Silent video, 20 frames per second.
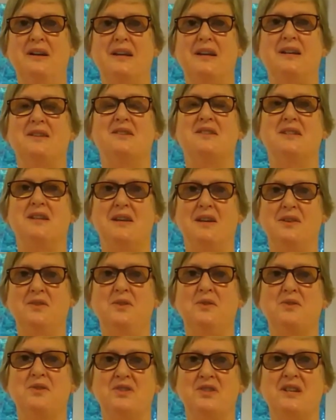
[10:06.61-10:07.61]
is the
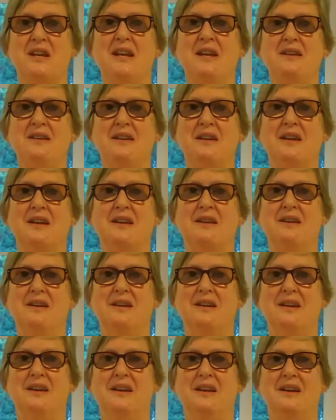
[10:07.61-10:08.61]
understanding
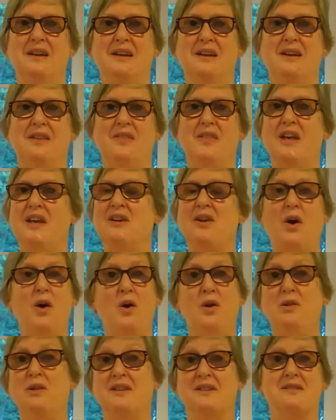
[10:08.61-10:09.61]
that
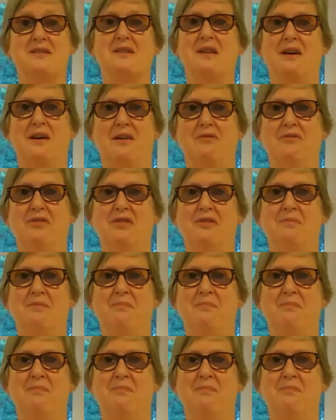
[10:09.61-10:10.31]
all is love.